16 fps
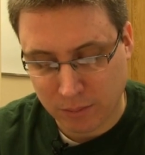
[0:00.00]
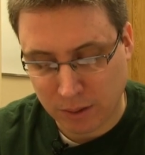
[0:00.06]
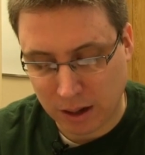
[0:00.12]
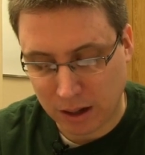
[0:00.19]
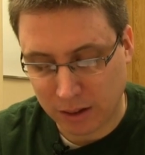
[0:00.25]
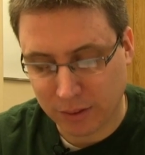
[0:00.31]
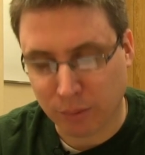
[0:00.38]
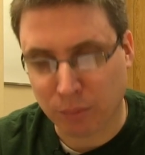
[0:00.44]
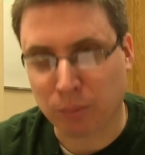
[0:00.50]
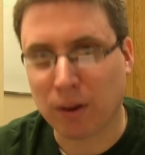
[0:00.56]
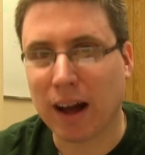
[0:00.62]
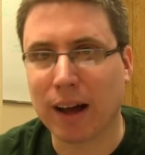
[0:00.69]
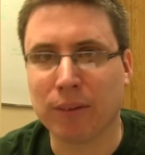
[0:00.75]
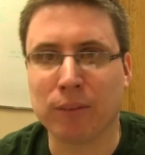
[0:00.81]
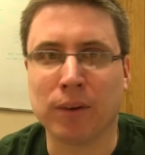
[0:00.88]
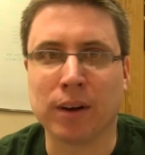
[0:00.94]
Well, the
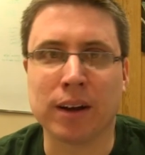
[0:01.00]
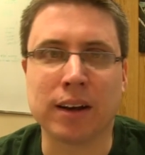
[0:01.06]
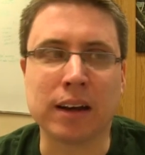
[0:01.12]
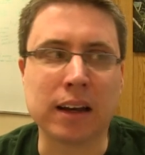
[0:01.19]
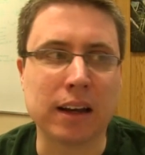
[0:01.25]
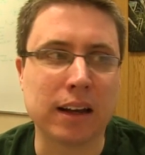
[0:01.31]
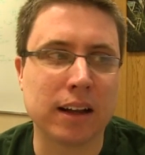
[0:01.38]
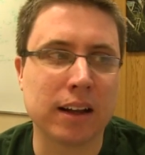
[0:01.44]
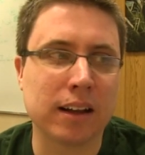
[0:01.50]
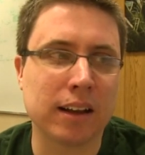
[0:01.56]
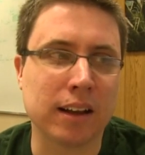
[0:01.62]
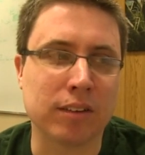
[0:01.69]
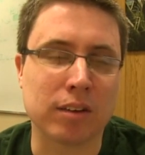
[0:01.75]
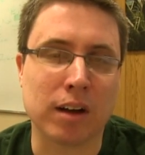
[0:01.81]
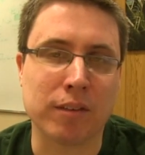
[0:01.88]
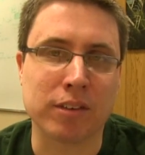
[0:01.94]
Rot one
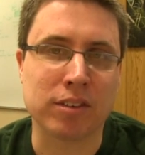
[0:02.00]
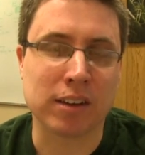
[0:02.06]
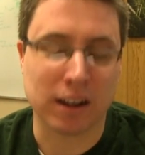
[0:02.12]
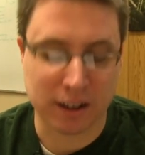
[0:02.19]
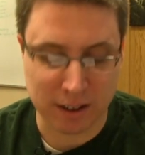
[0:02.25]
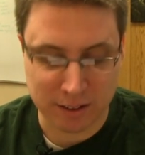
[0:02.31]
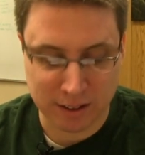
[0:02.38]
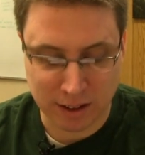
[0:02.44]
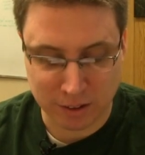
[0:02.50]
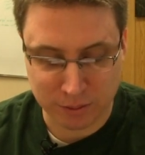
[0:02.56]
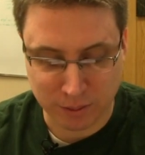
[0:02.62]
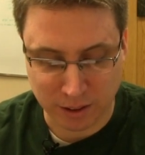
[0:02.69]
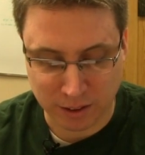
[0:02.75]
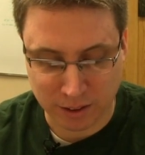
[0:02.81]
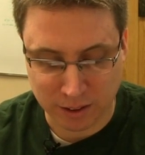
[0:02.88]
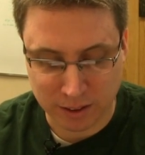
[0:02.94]
is obviously not going to taste
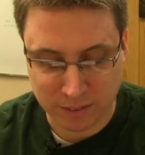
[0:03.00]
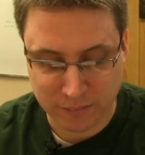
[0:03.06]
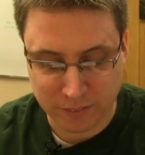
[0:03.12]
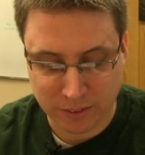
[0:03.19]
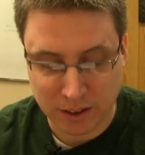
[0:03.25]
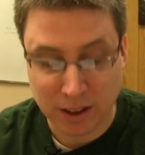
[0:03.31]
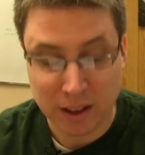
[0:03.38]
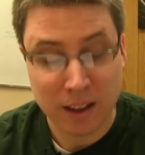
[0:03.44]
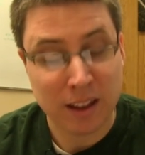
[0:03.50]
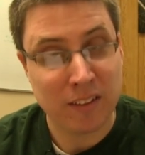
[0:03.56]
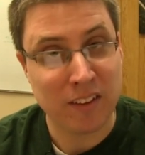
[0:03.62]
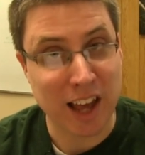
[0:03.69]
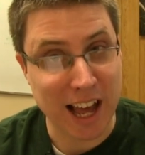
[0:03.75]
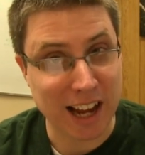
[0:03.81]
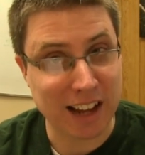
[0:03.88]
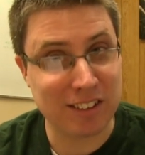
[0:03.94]
very good.
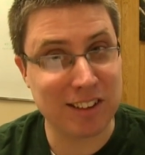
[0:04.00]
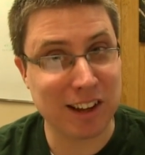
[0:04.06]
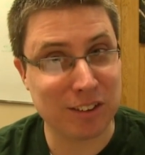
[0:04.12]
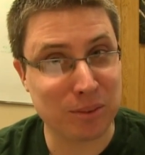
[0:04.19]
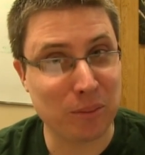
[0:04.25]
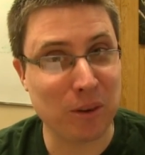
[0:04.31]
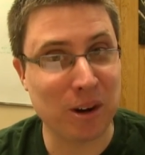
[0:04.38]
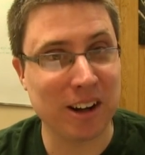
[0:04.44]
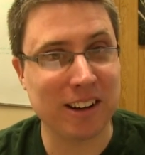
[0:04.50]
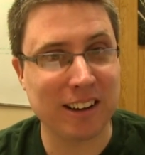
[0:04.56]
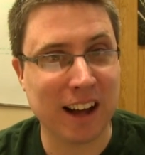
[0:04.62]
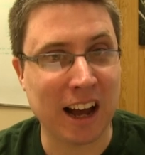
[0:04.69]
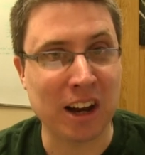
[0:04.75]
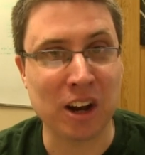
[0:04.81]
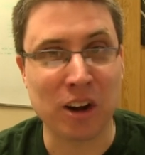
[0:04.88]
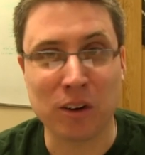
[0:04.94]
The Excess one,
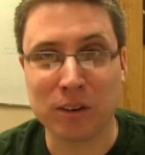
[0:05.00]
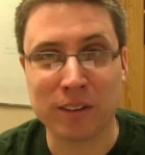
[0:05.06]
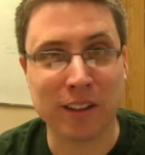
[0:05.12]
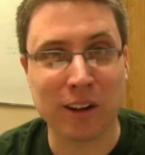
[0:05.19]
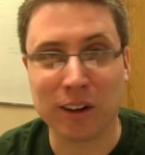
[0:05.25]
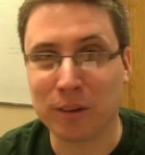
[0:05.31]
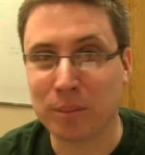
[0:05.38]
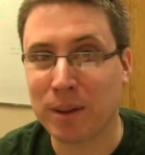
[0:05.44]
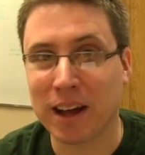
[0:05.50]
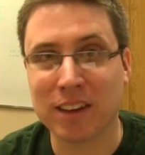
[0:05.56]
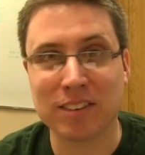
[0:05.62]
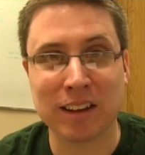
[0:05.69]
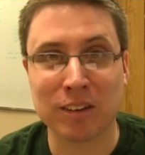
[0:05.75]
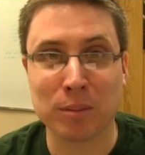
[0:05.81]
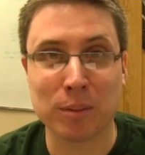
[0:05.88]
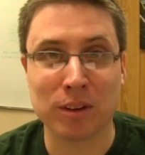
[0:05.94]
I know with all the
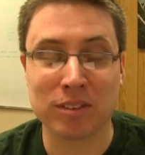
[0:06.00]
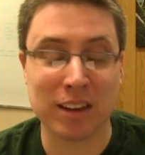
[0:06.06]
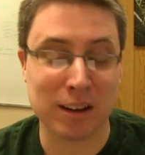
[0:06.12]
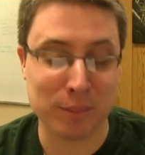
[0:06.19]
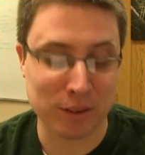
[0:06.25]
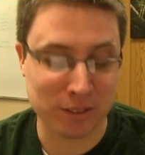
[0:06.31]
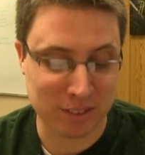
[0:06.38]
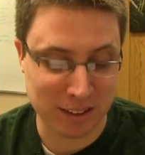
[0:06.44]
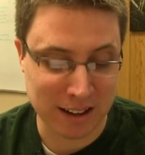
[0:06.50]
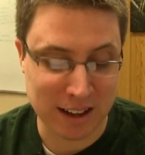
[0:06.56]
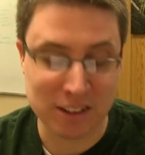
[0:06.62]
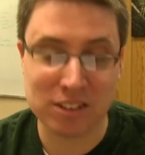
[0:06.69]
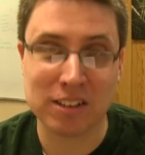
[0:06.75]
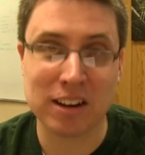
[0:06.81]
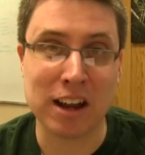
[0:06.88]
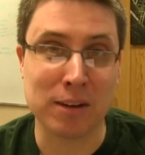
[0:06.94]
past things said about
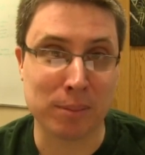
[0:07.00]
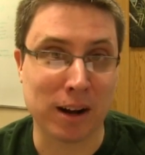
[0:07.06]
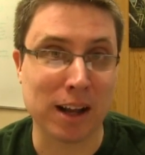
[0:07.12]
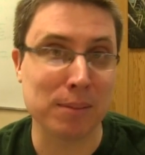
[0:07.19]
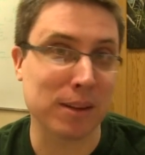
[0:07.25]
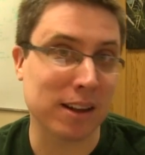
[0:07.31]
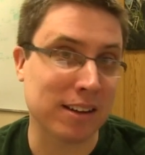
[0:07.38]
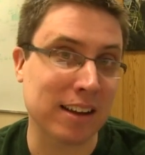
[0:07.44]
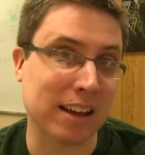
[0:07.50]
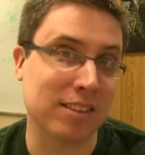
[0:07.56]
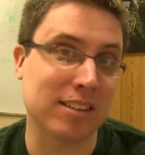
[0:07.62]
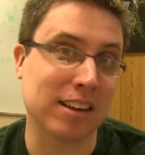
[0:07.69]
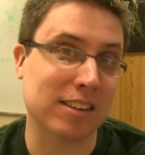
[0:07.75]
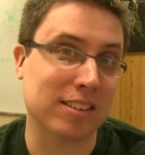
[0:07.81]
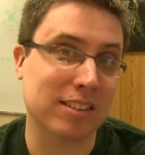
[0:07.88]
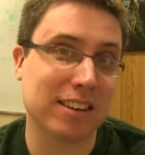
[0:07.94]
Slaanesh, it'd probably be the
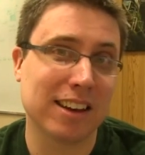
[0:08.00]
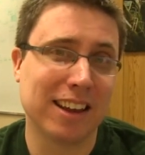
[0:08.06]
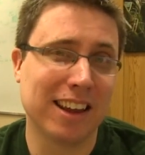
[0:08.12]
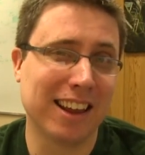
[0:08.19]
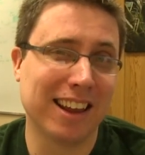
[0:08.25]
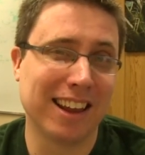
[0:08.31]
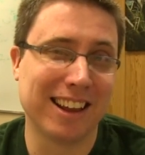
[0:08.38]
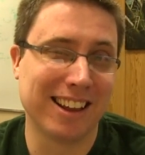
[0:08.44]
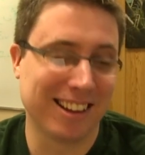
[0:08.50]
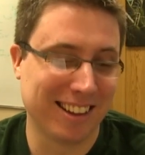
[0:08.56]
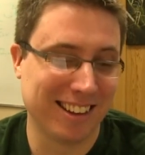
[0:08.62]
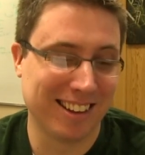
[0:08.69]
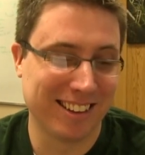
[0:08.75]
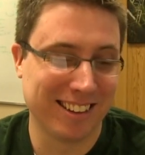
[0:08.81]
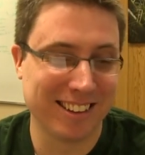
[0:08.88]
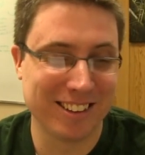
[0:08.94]
tastiest.
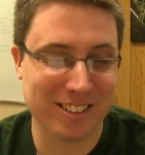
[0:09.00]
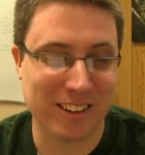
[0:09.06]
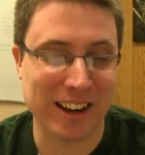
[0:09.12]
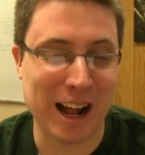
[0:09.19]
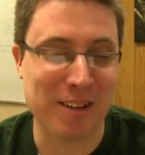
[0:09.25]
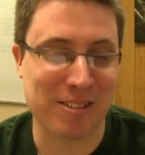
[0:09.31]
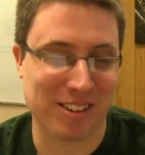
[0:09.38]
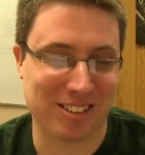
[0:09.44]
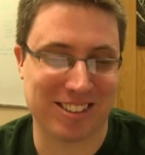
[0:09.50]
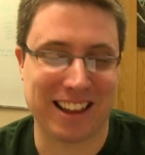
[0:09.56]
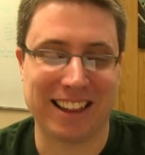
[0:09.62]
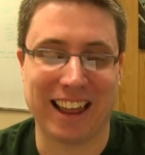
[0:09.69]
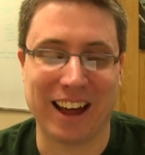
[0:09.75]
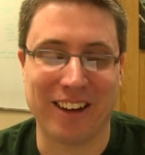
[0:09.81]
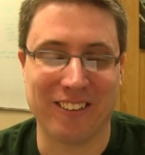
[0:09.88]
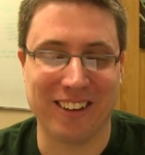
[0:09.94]
So I'd have to
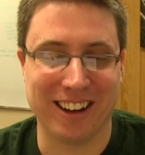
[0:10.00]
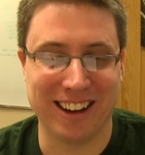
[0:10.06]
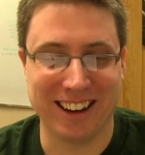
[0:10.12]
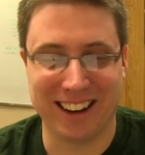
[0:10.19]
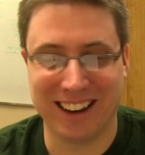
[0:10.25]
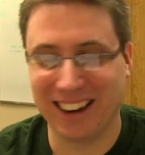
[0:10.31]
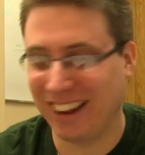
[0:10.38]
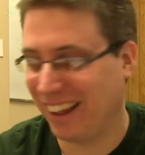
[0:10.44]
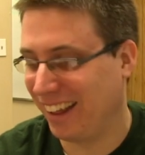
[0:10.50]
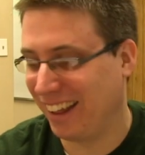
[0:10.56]
say that one.